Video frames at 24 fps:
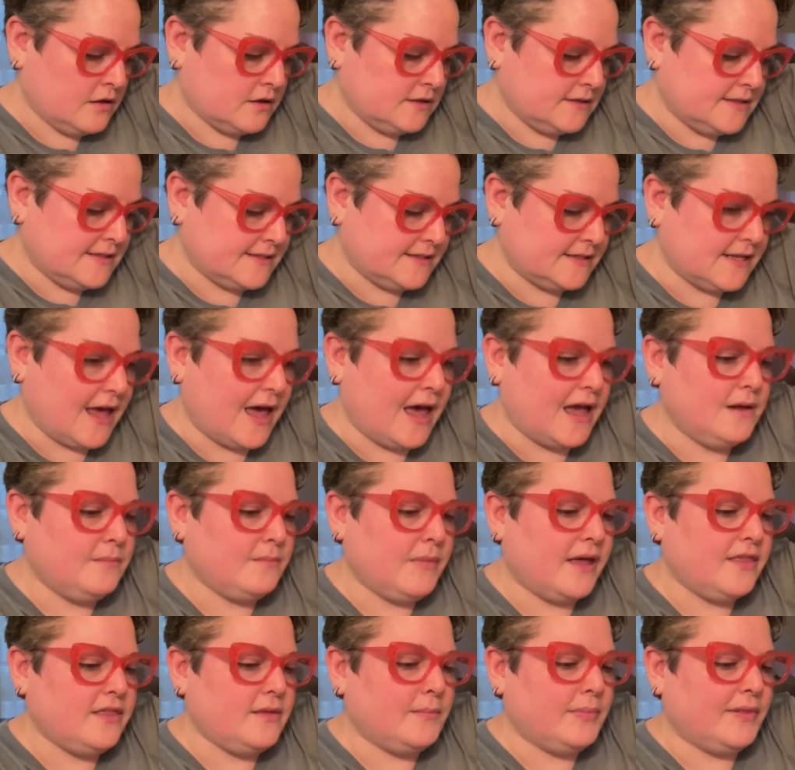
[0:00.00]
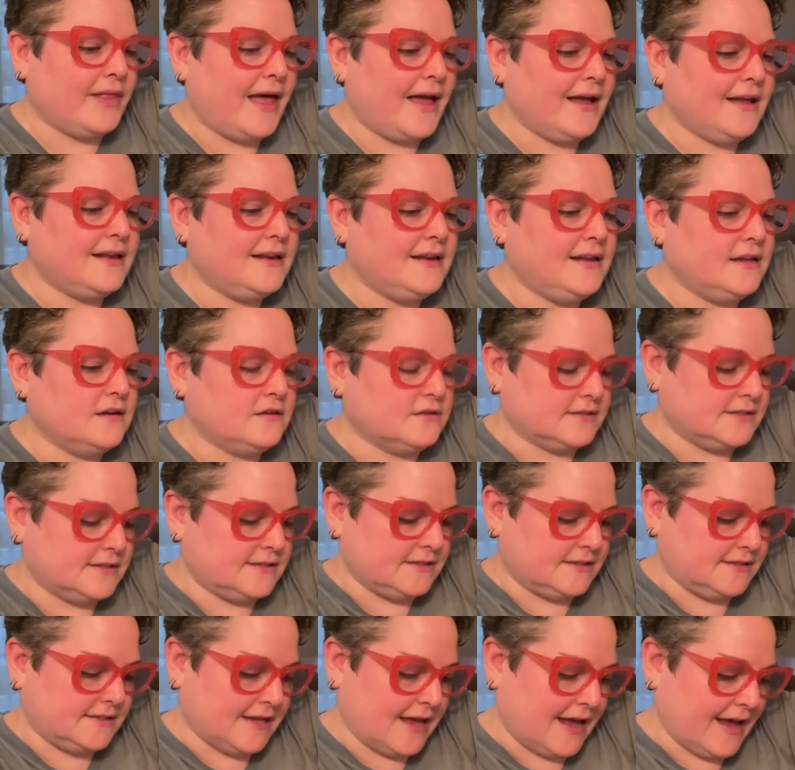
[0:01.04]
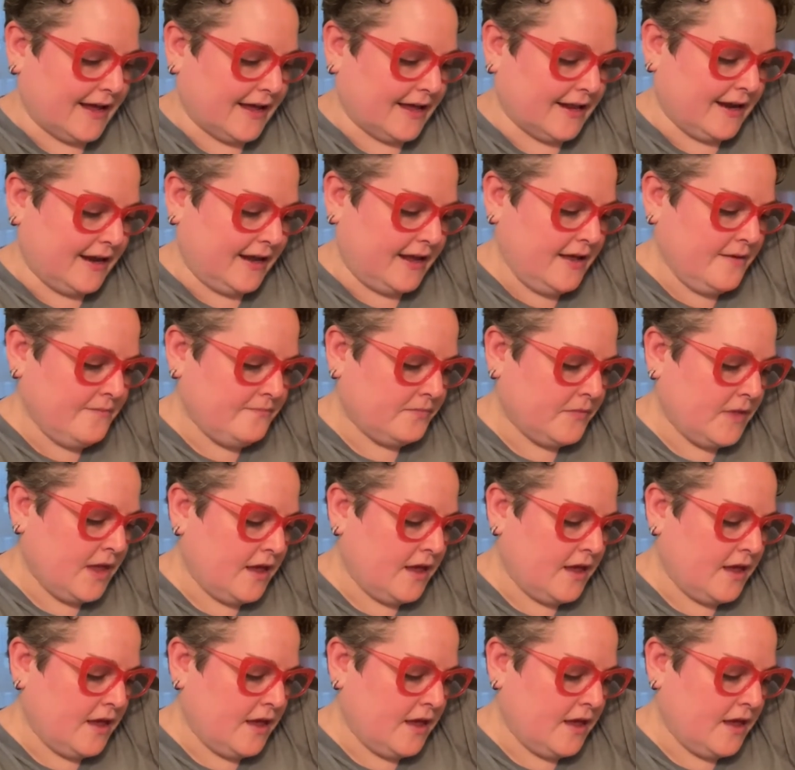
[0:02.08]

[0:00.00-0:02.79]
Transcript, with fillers: designed by the Black Needle Society.